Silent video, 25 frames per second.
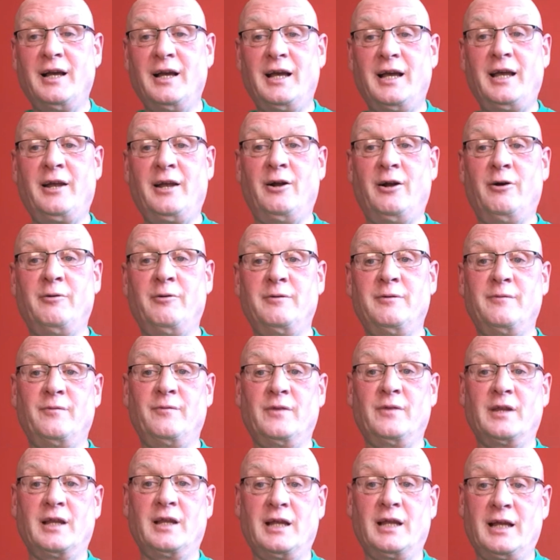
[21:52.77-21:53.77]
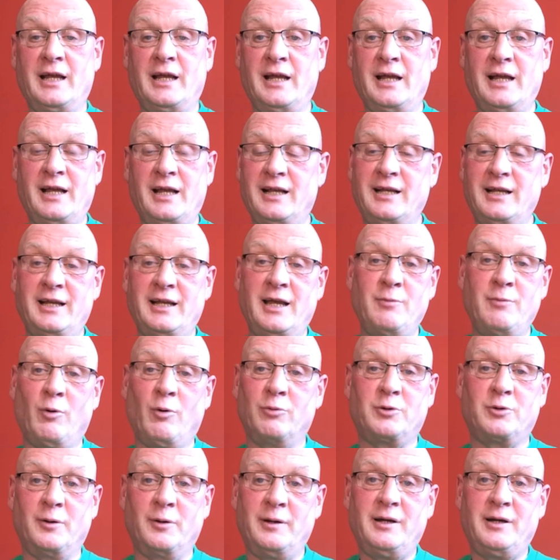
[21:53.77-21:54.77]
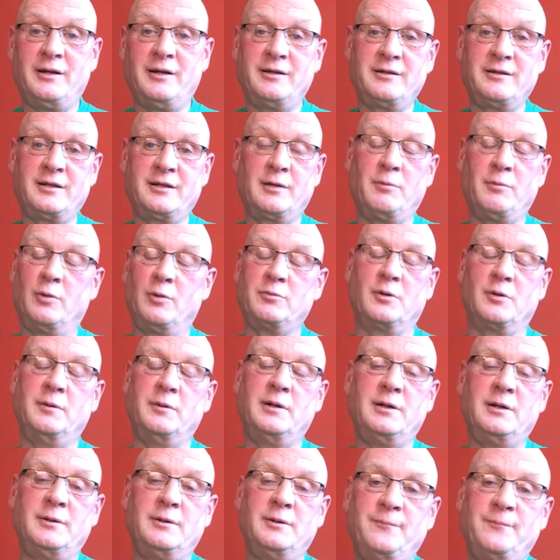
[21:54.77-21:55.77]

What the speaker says: you know, he won't do it. They won't do it.